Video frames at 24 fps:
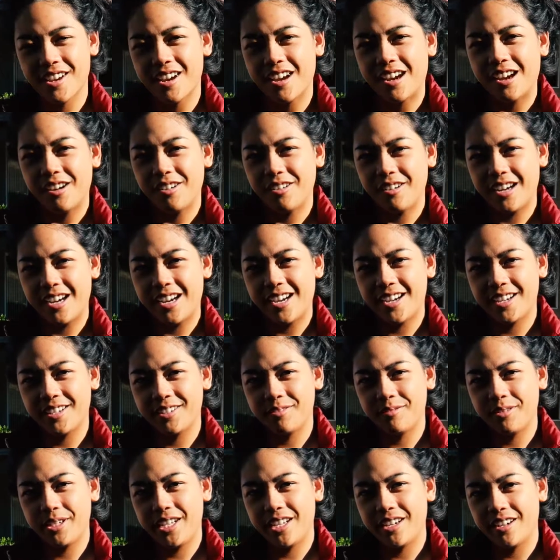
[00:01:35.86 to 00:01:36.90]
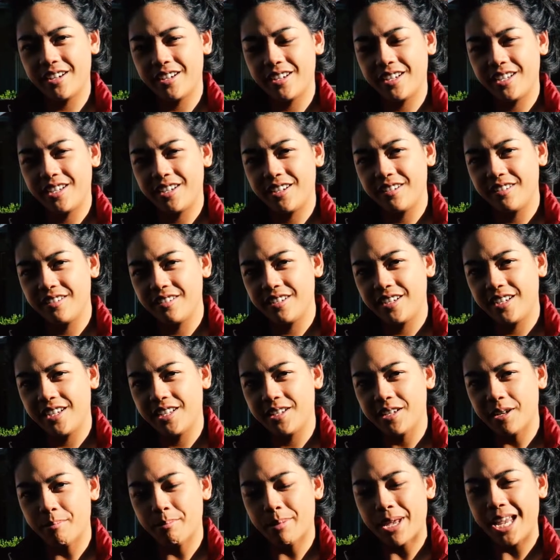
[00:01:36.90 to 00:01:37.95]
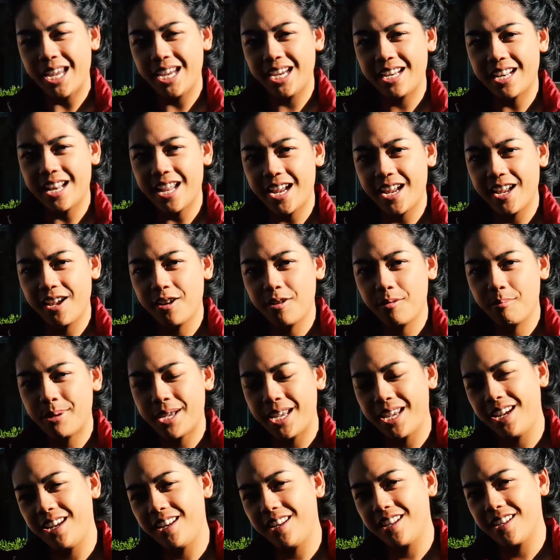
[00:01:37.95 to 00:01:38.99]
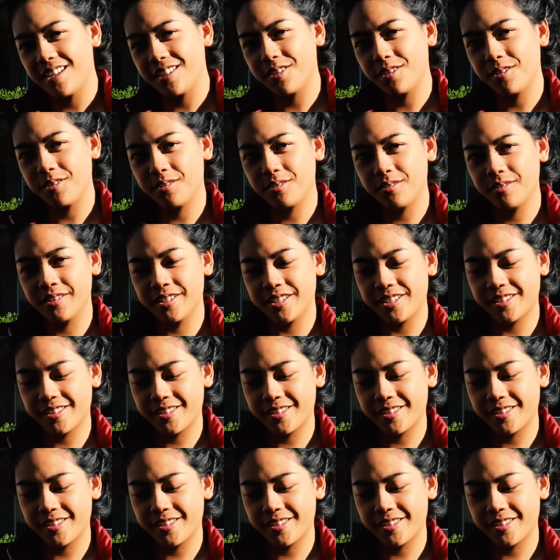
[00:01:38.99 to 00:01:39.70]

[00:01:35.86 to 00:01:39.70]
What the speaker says: All right, we are here in the P-Dale, P-Dizzle in the